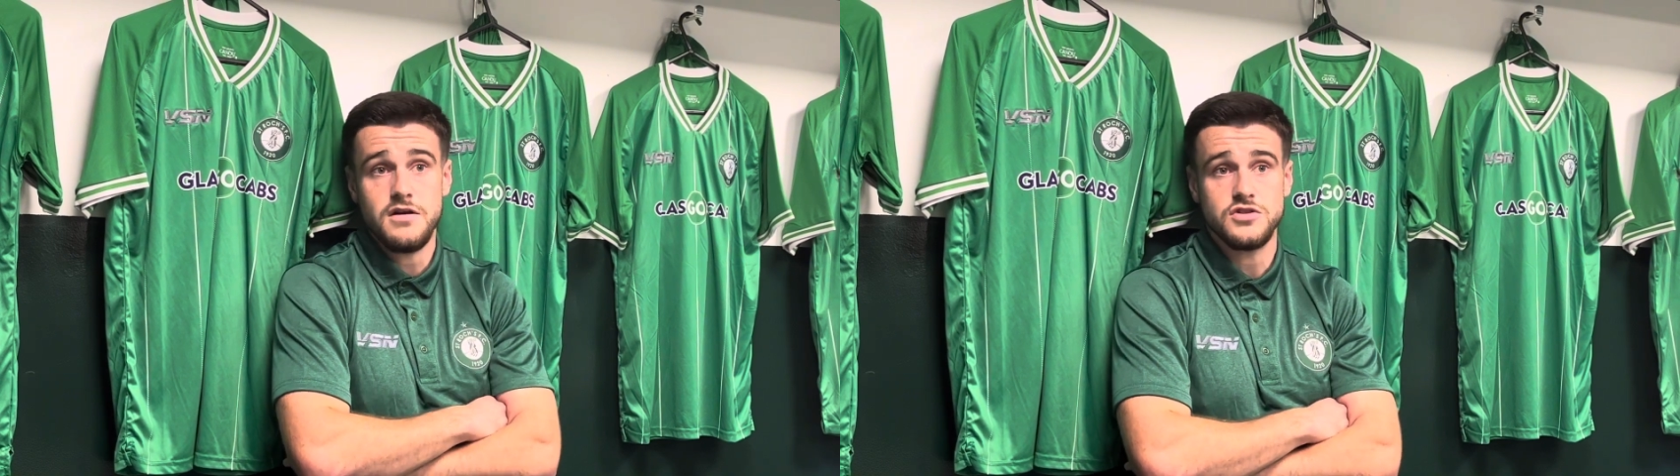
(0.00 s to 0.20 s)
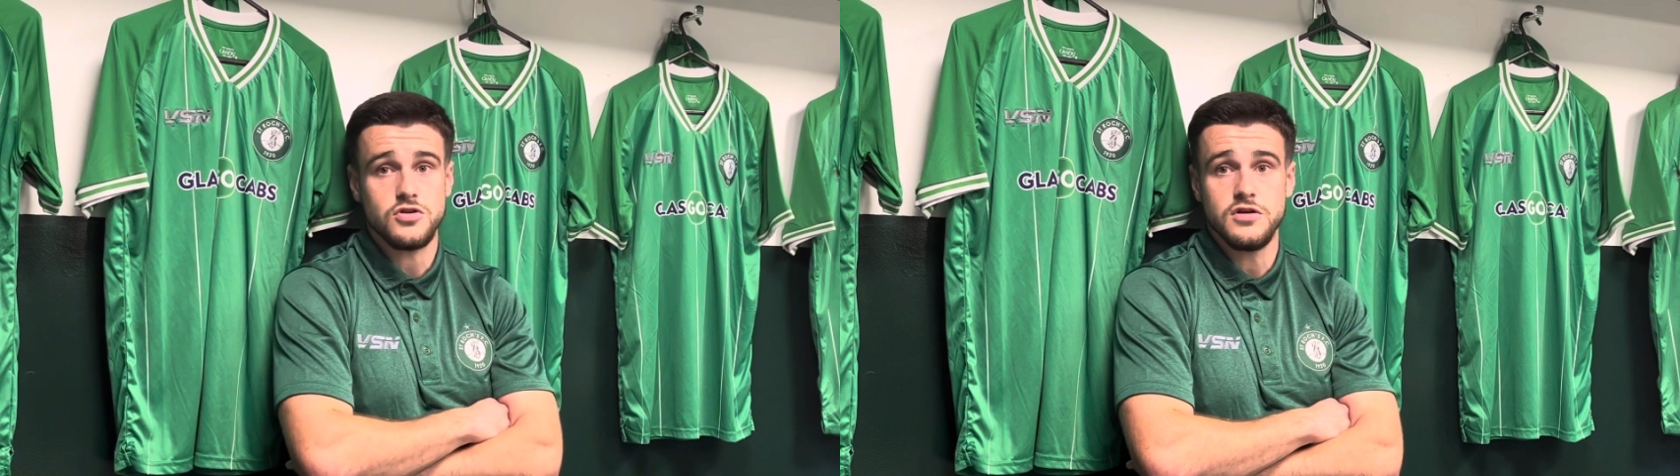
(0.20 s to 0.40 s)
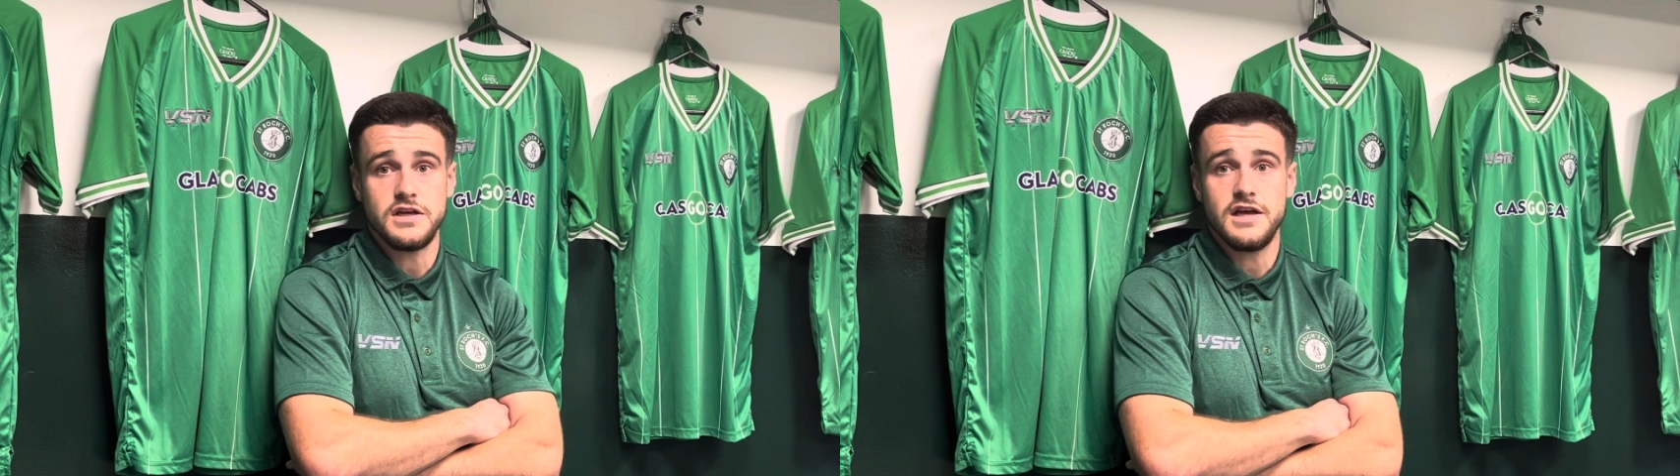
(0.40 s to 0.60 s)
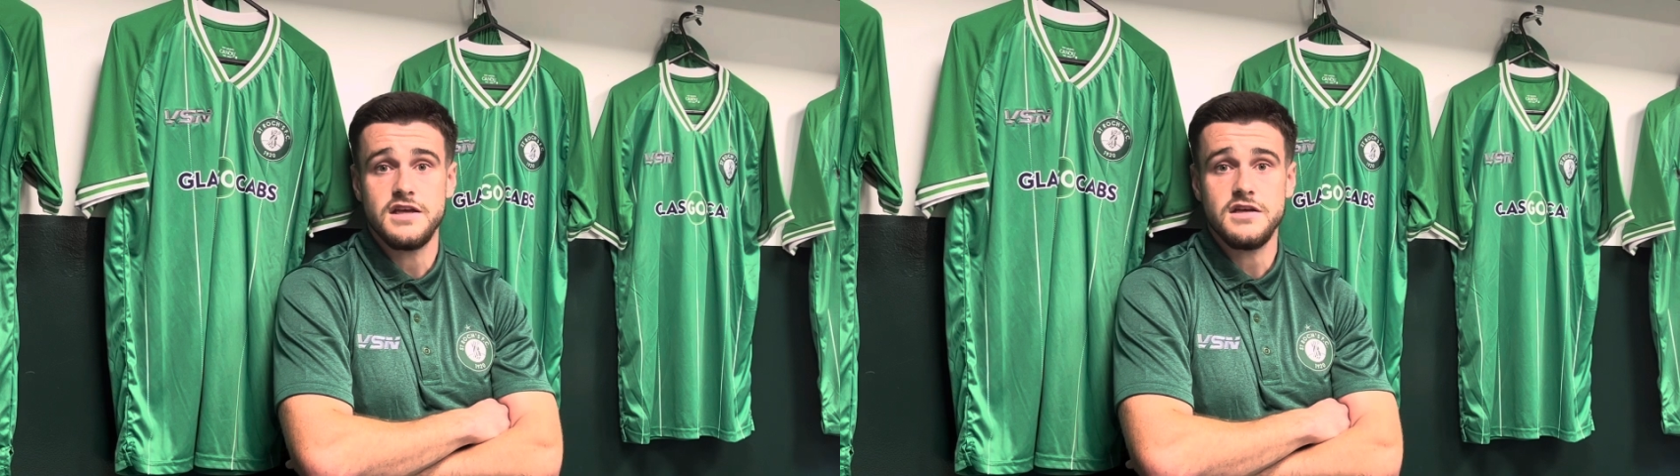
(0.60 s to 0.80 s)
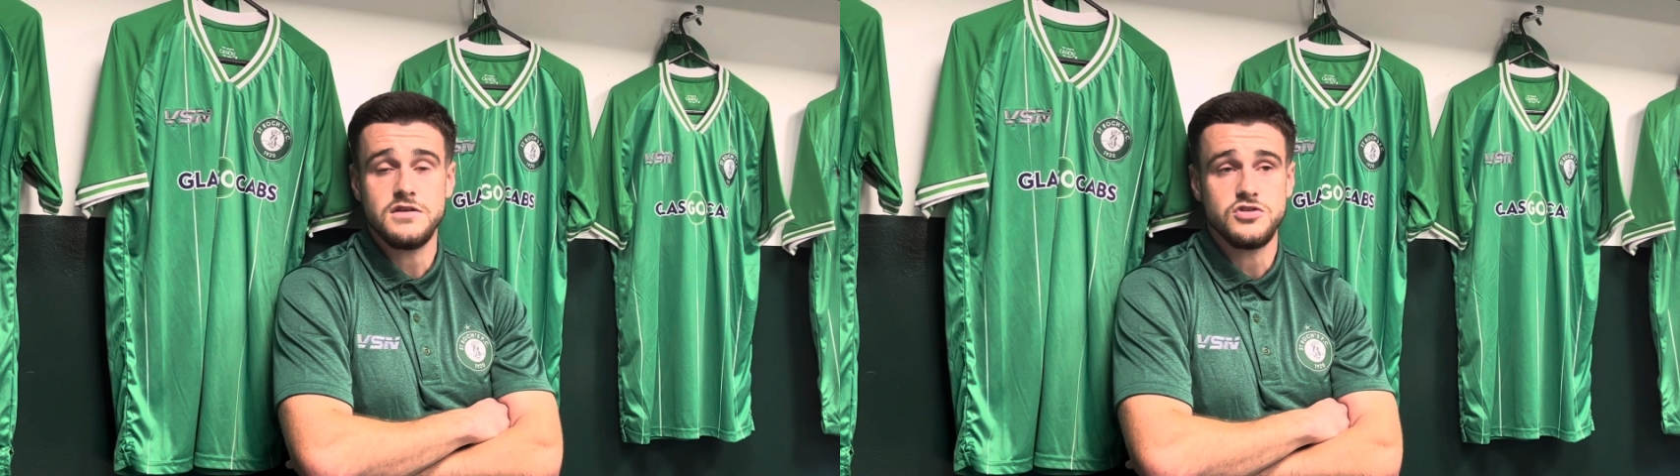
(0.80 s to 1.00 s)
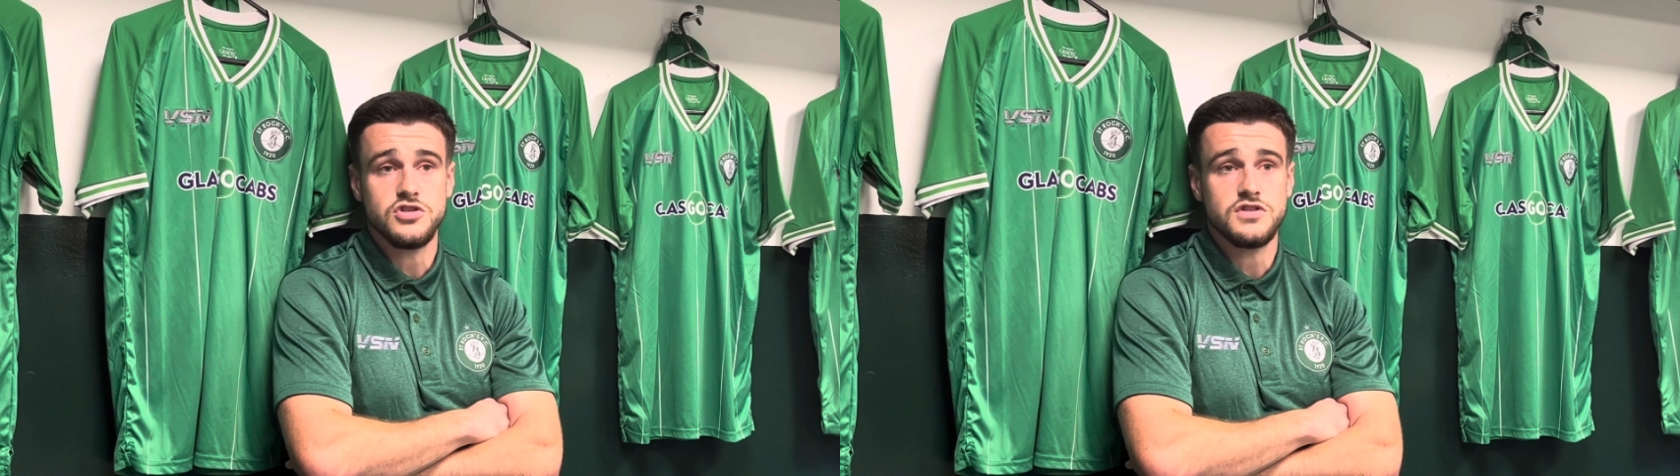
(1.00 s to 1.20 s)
it's going to get you.